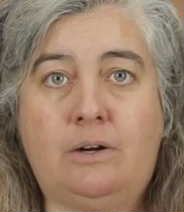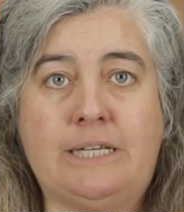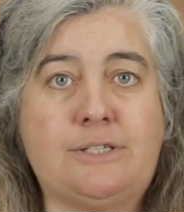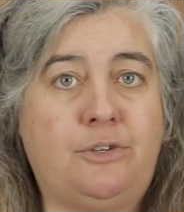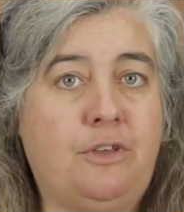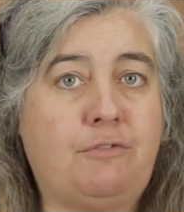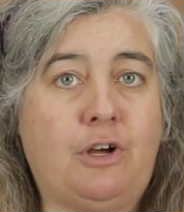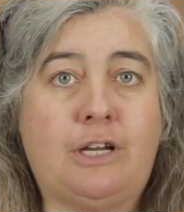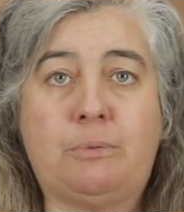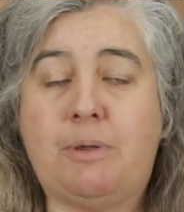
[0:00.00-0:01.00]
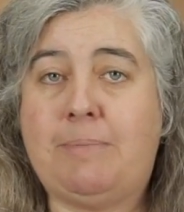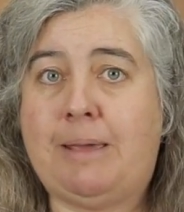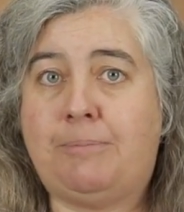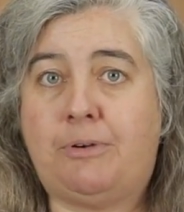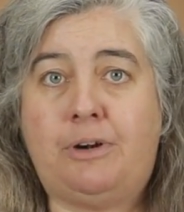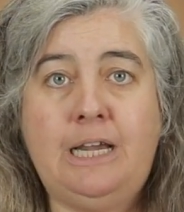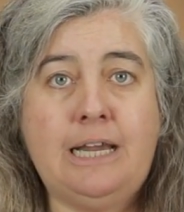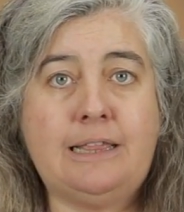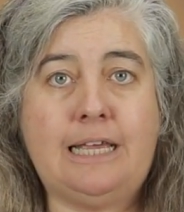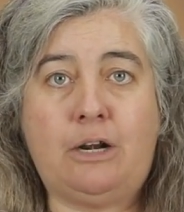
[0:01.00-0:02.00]
All right, so you've got to remember
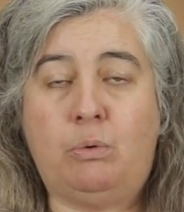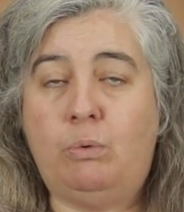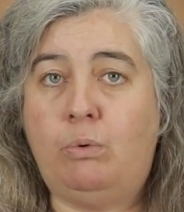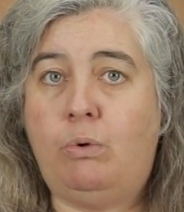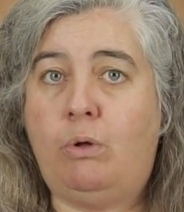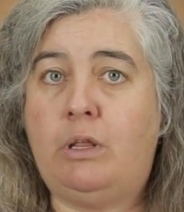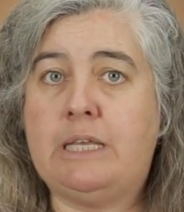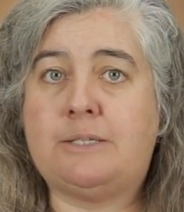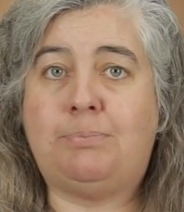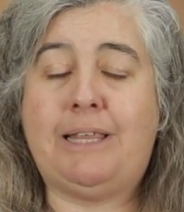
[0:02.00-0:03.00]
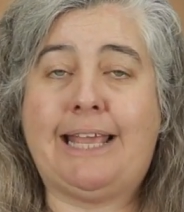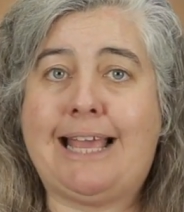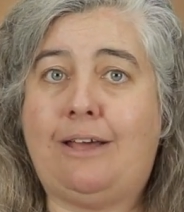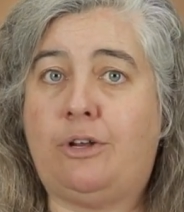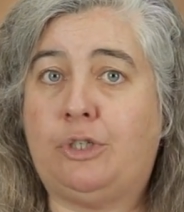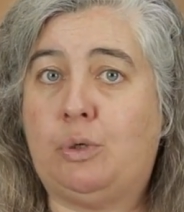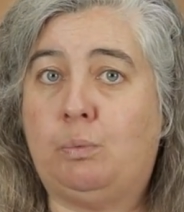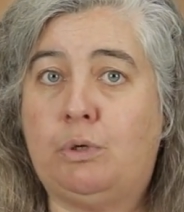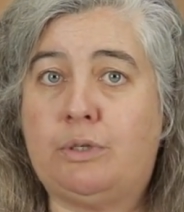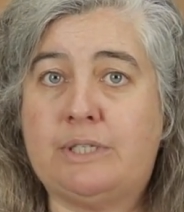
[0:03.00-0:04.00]
that all that's playing out on
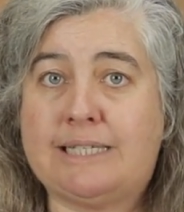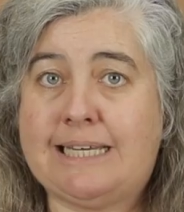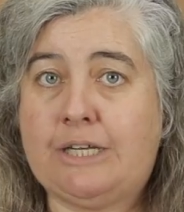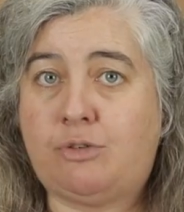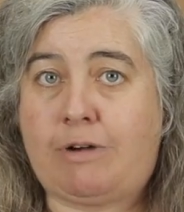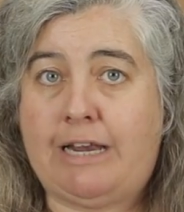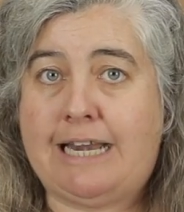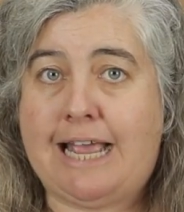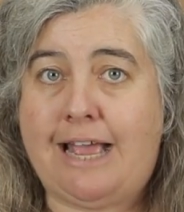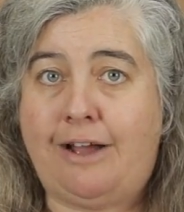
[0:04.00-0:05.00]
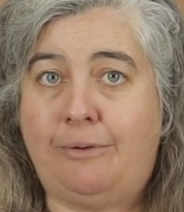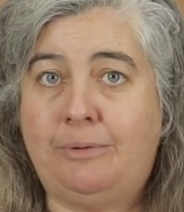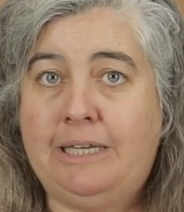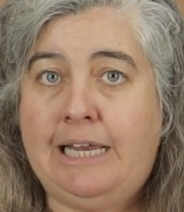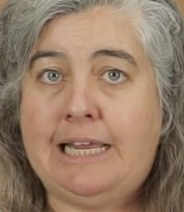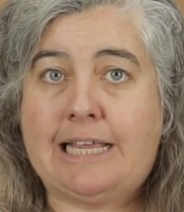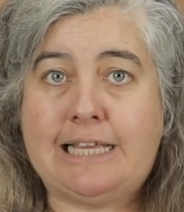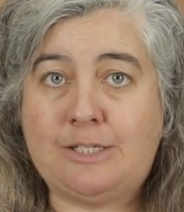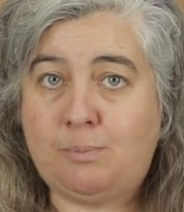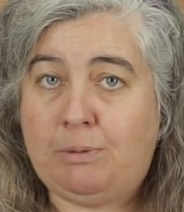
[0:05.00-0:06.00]
your world stage right now
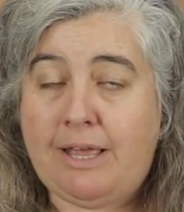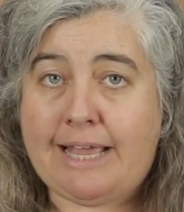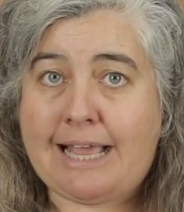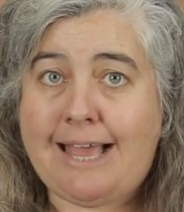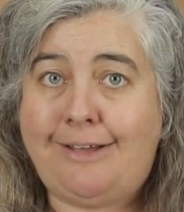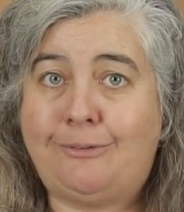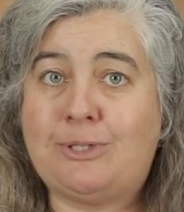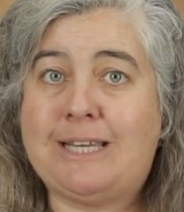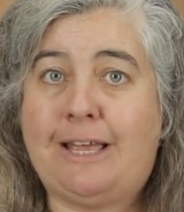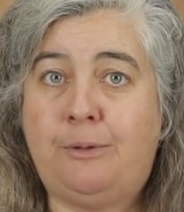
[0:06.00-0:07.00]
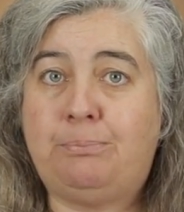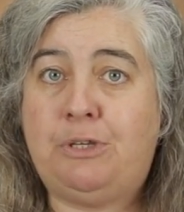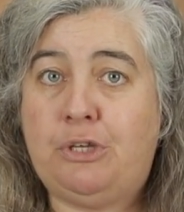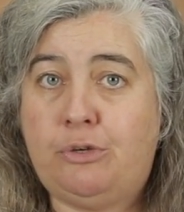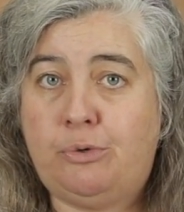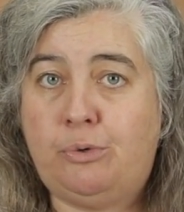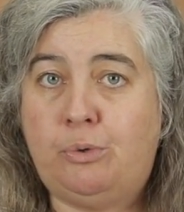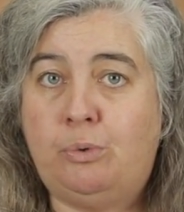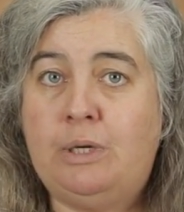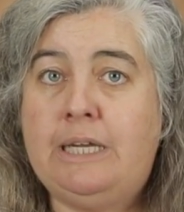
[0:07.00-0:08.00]
is playing out to help
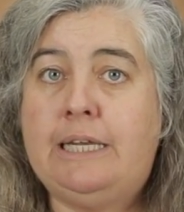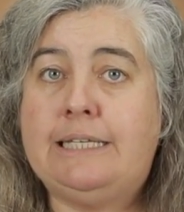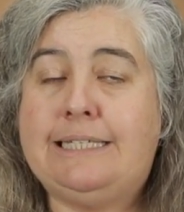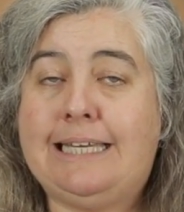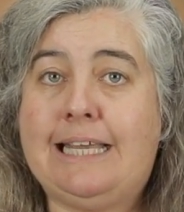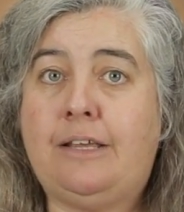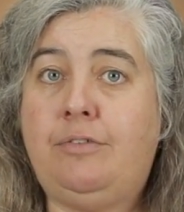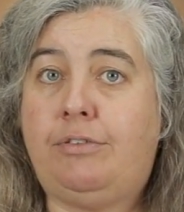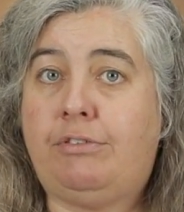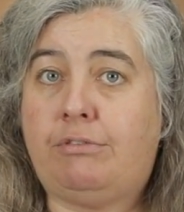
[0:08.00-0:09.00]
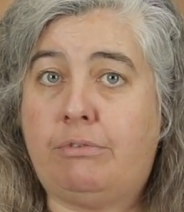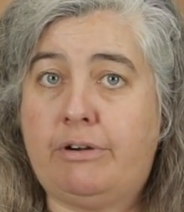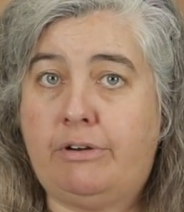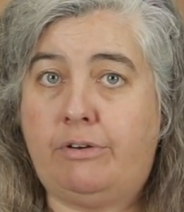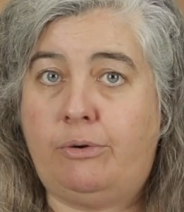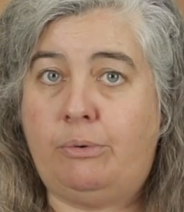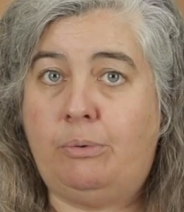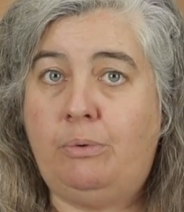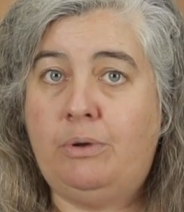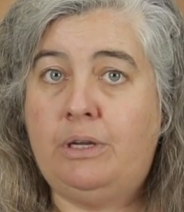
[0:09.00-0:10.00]
you dig
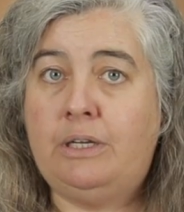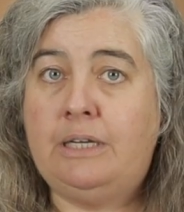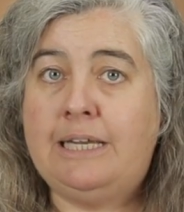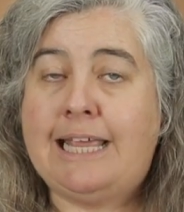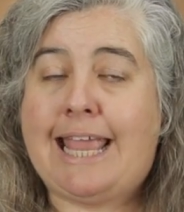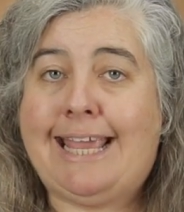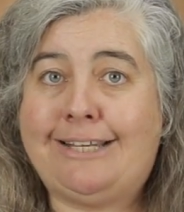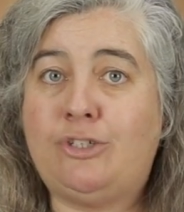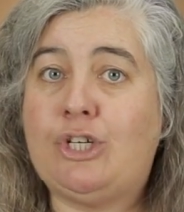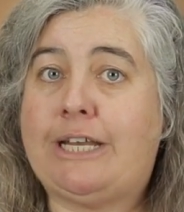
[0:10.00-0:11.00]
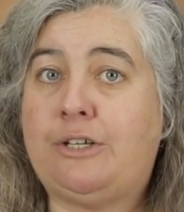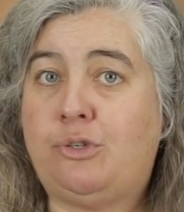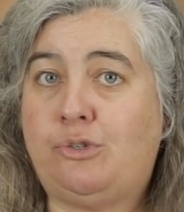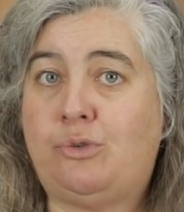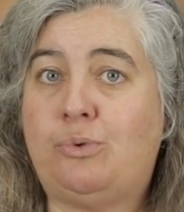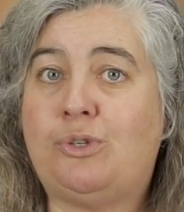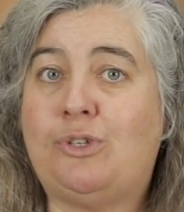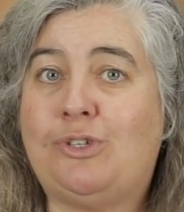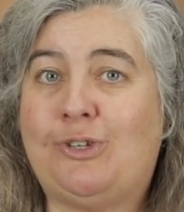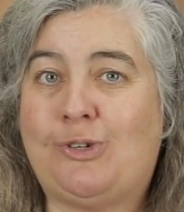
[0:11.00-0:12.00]
through energetic
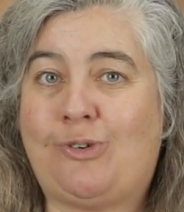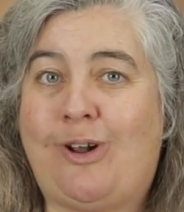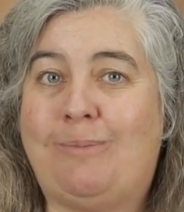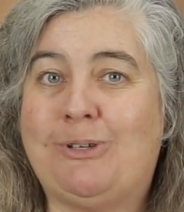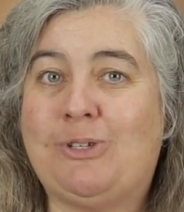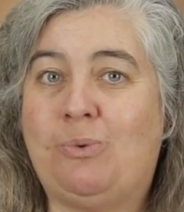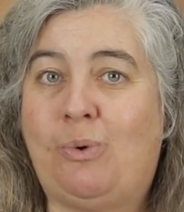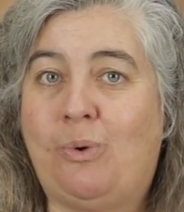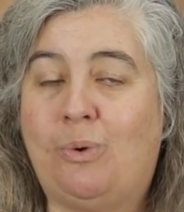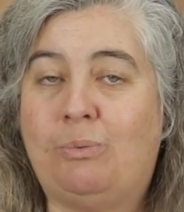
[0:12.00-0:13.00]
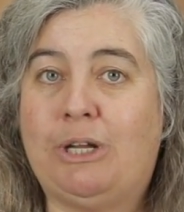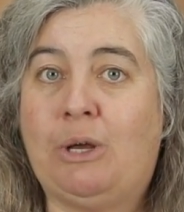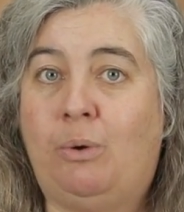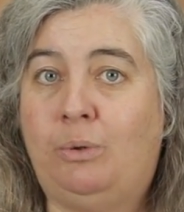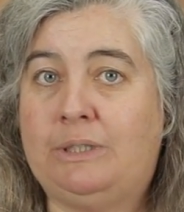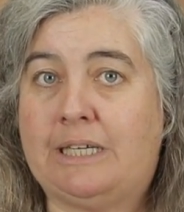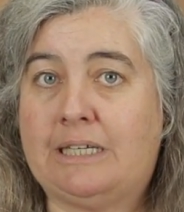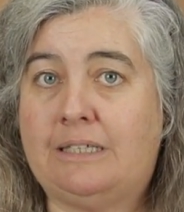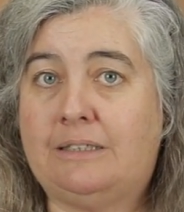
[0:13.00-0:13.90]
distortions and traumas you were already holding.